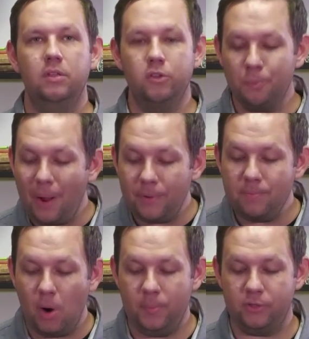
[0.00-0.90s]
There's probably
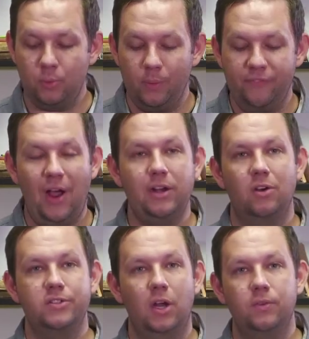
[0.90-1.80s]
moments where we find
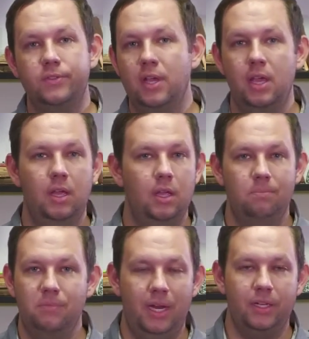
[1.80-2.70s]
ourselves
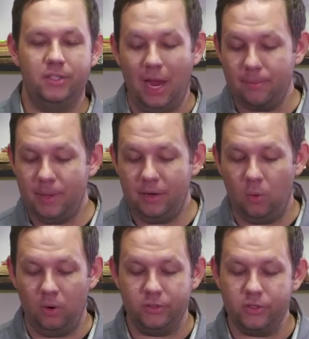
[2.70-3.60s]
in excitement
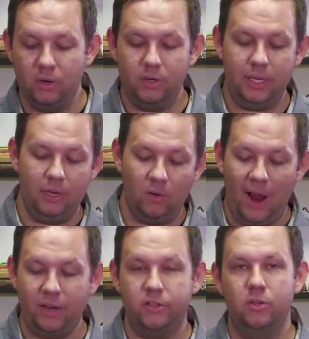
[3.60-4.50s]
or uncertainty and
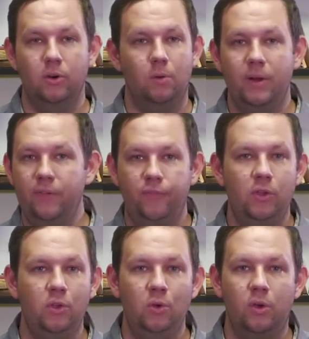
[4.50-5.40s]
gratitude or grief.
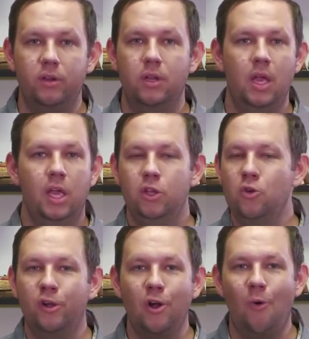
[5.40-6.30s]
You
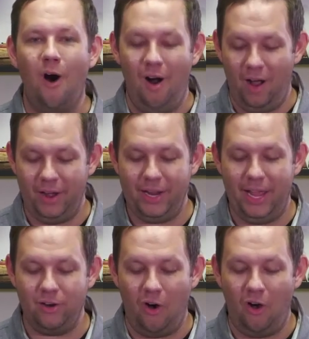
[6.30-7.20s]
could go on
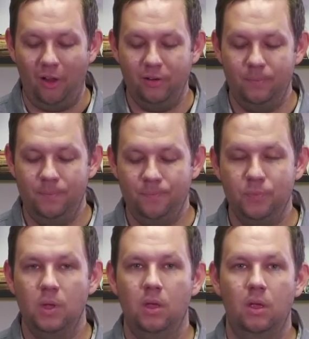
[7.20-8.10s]
and on.
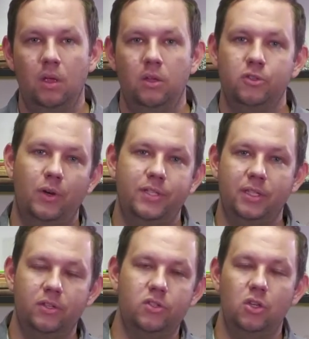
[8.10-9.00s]
So I
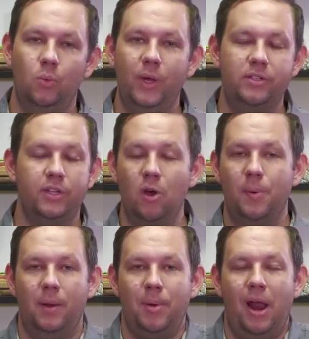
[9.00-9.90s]
said this 2 weeks ago,
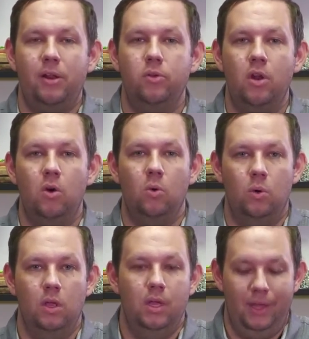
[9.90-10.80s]
but I don't
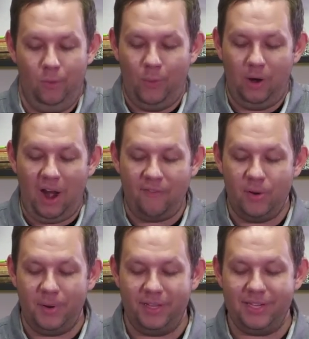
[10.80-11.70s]
know where
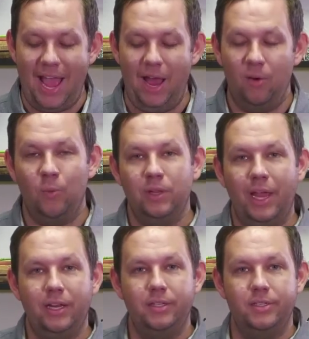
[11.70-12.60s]
everybody's at
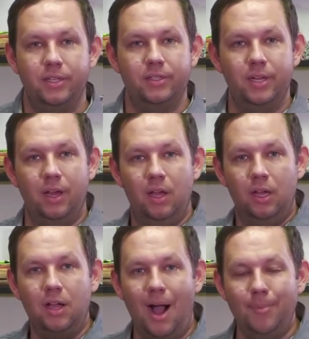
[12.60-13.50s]
related to
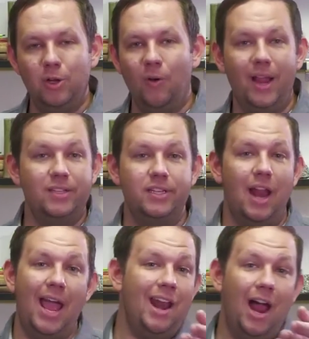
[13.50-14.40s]
common grace.
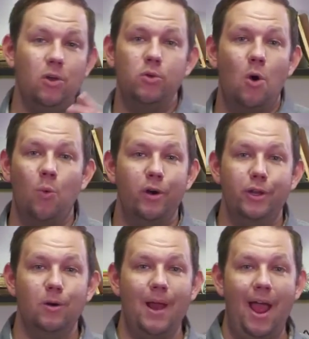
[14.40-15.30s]
And I don't know where
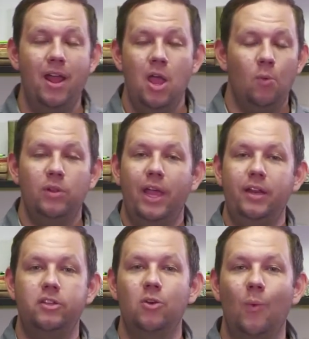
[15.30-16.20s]
you're at
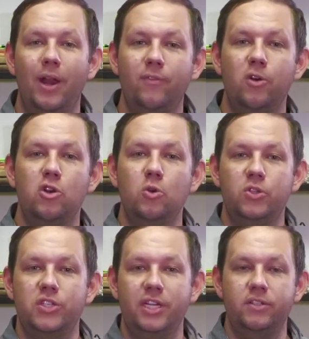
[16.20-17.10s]
related to whatever new
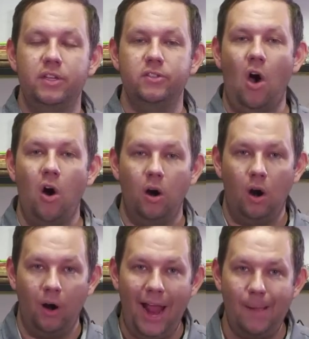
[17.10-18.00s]
seasons
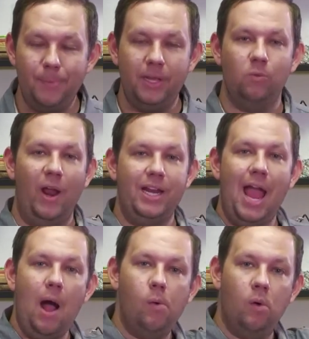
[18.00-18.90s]
are happening right
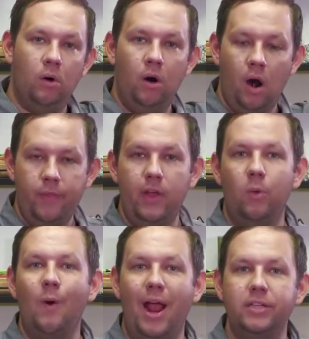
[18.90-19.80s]
now or are on the
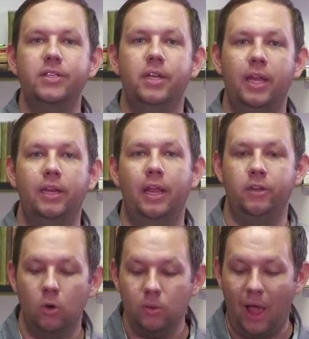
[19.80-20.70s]
horizon
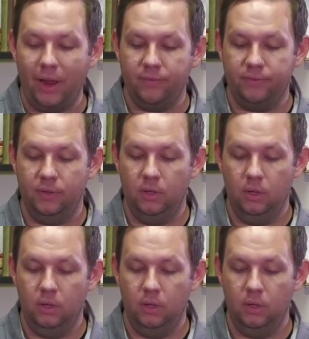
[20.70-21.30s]
in your life.